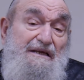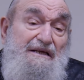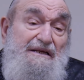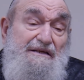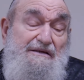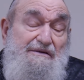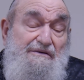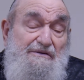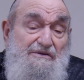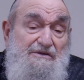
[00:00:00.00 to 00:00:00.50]

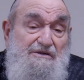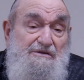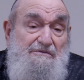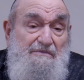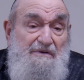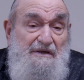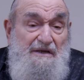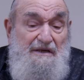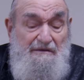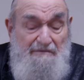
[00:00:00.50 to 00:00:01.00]
And we,
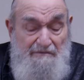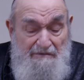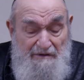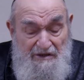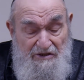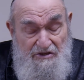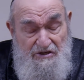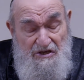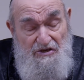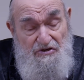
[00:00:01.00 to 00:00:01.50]

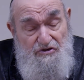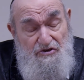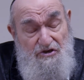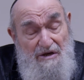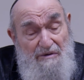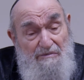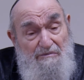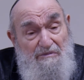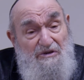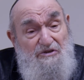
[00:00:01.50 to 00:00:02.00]

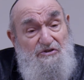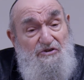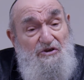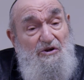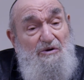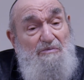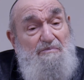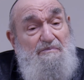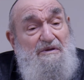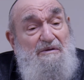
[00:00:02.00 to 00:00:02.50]
we, we
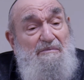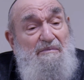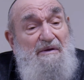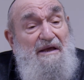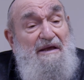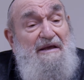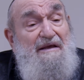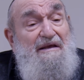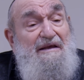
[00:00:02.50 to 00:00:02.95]
hope to be